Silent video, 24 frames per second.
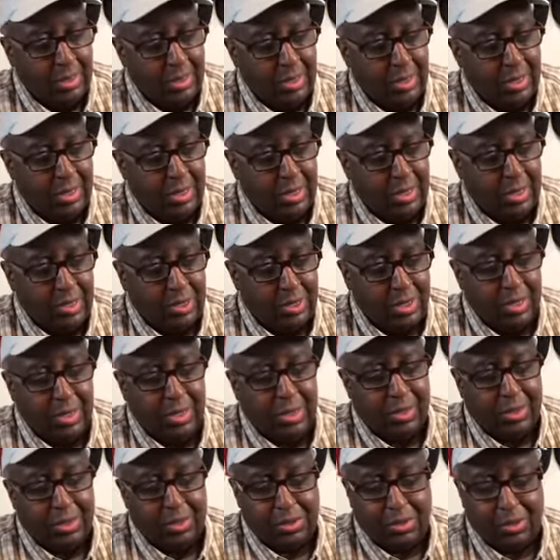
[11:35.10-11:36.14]
This
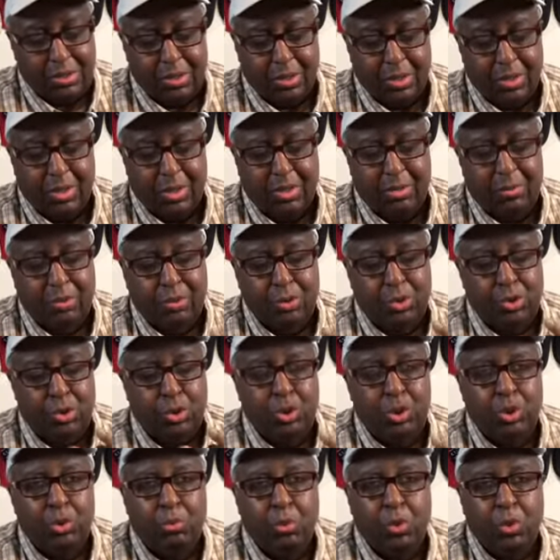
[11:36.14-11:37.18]
thing it was
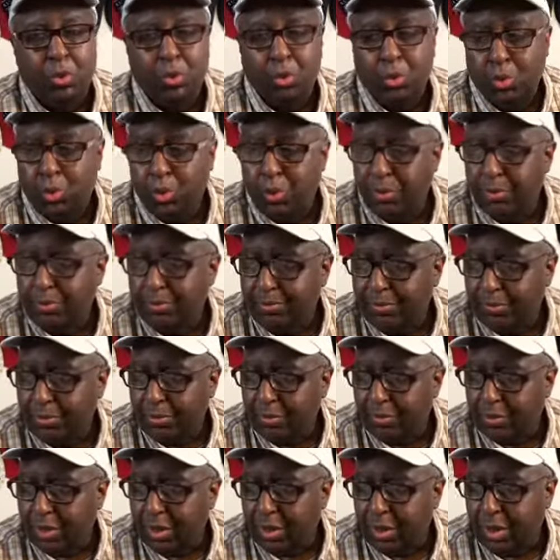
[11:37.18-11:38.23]
smooth.
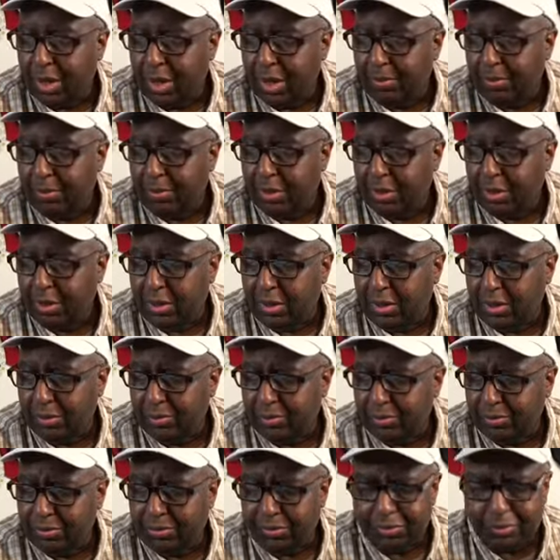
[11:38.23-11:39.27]
It kept the
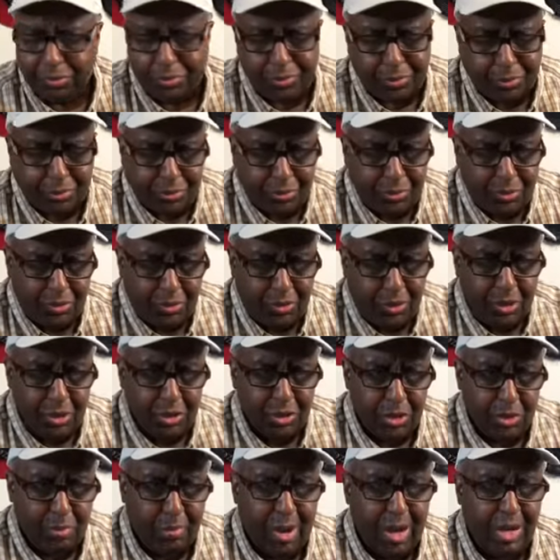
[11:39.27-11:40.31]

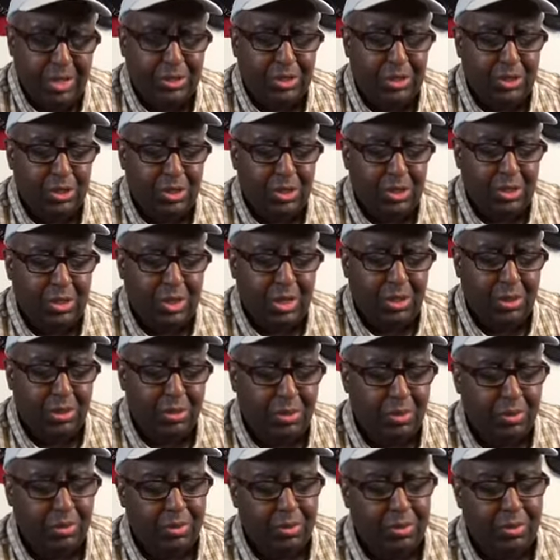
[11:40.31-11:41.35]
spice and the
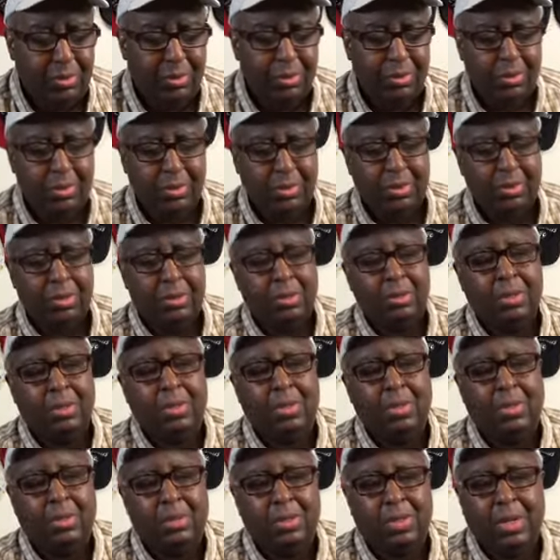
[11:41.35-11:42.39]
cedar.
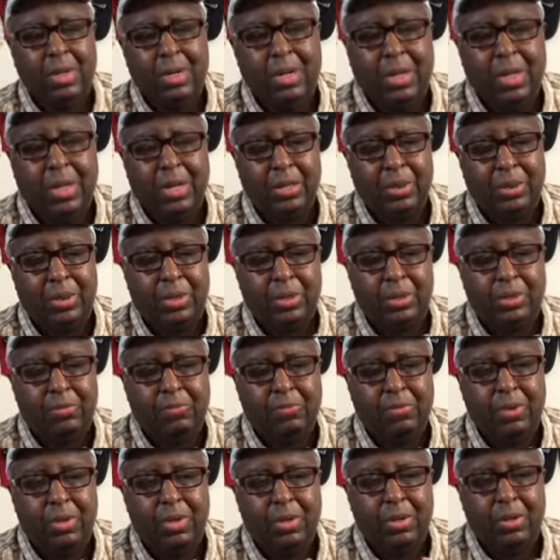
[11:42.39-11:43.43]
And then I got this
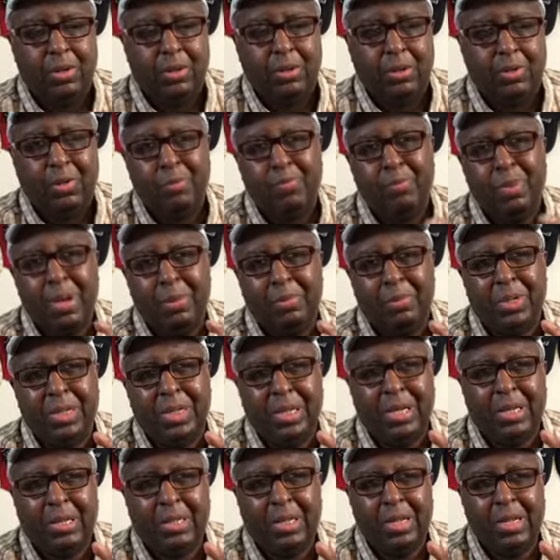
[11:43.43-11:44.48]
far, a little pepper
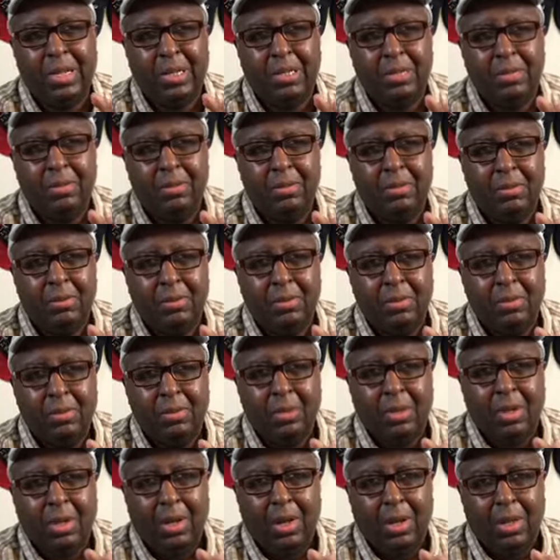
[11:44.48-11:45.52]
kicked in,
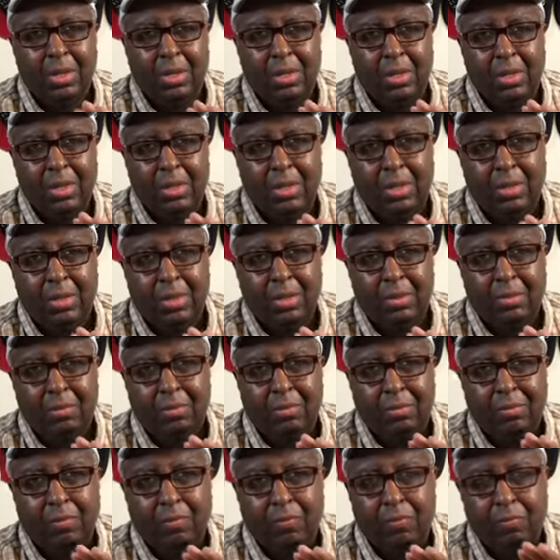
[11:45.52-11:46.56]
and the
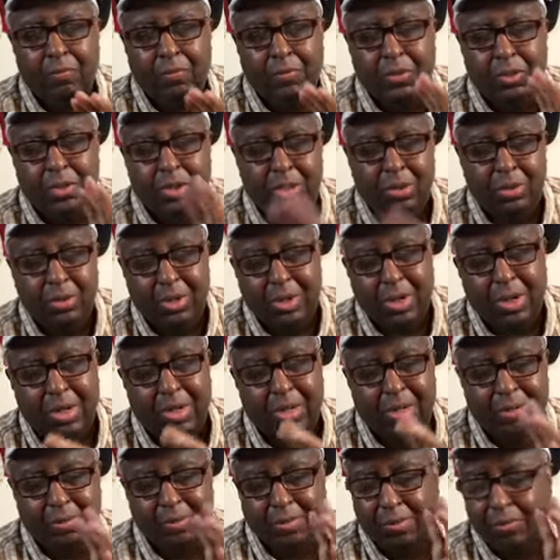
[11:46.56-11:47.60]
cedar kind
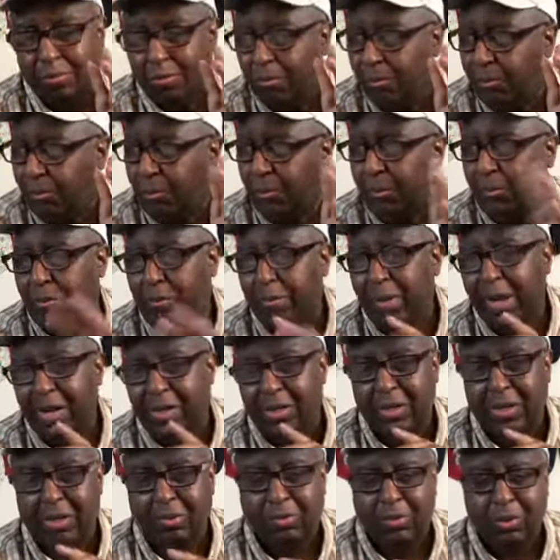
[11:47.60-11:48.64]
of backed
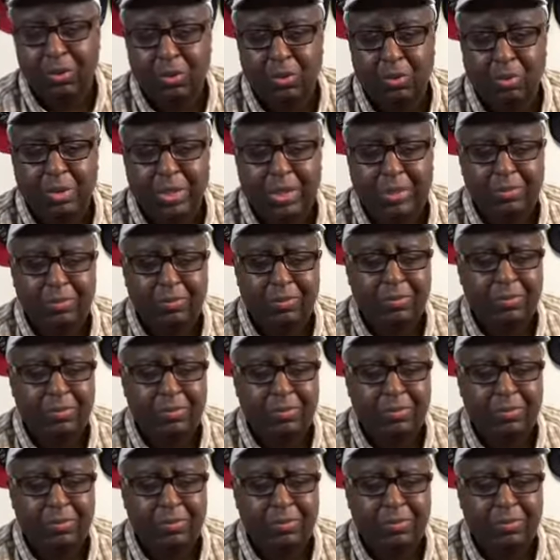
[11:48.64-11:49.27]
off a little bit.